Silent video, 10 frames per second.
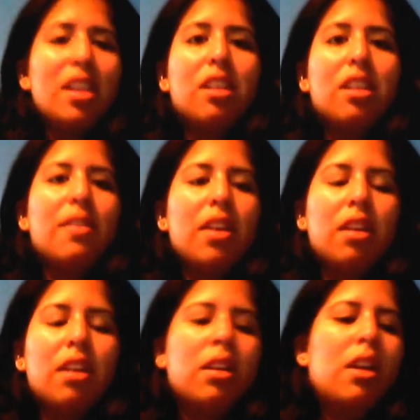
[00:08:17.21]
it'll never
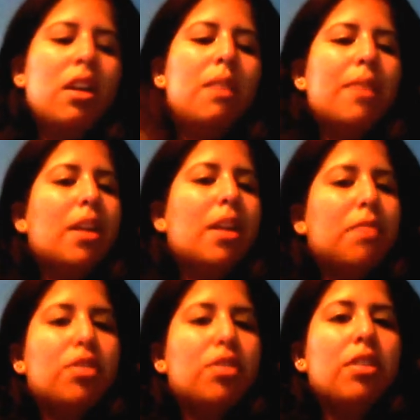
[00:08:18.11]
heal.
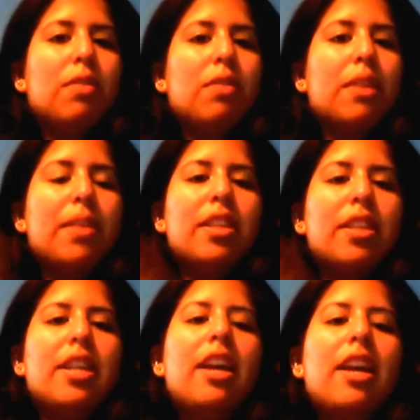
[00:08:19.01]
But, so she
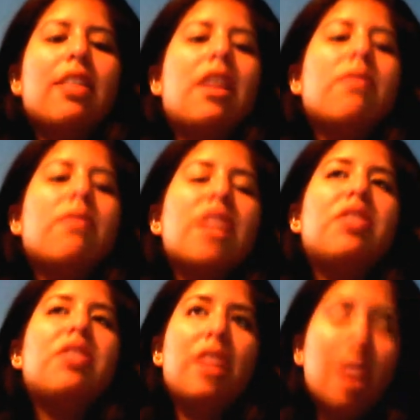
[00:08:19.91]
recommended the daith, and I was
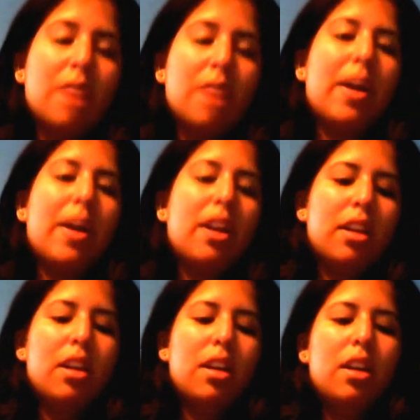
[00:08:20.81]
actually thinking about it.